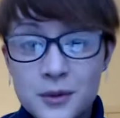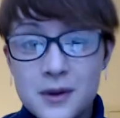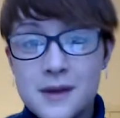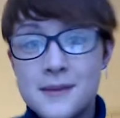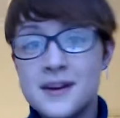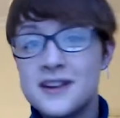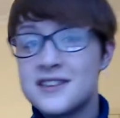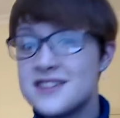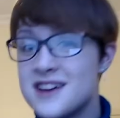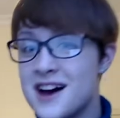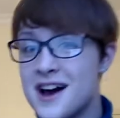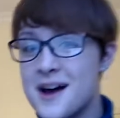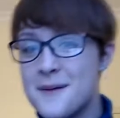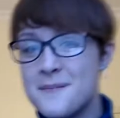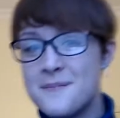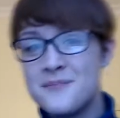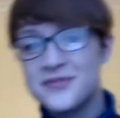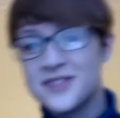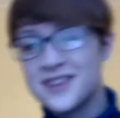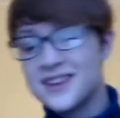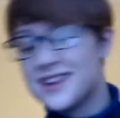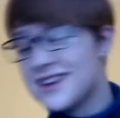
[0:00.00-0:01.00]
bit of time
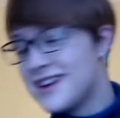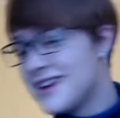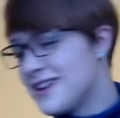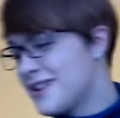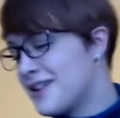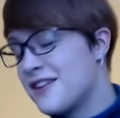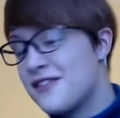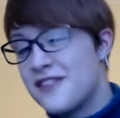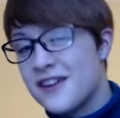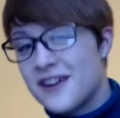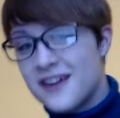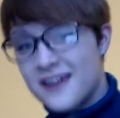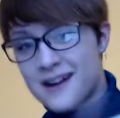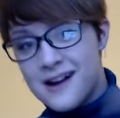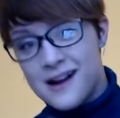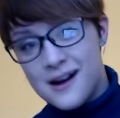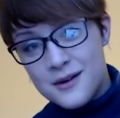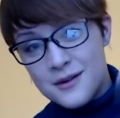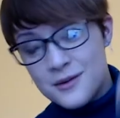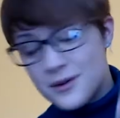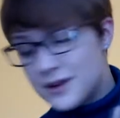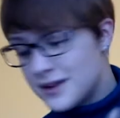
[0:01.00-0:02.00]
when I figure
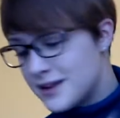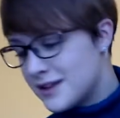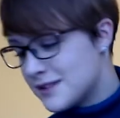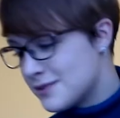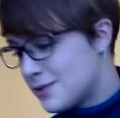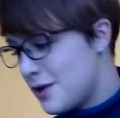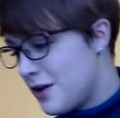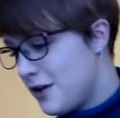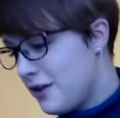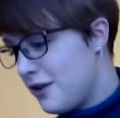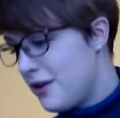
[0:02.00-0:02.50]
out what does what.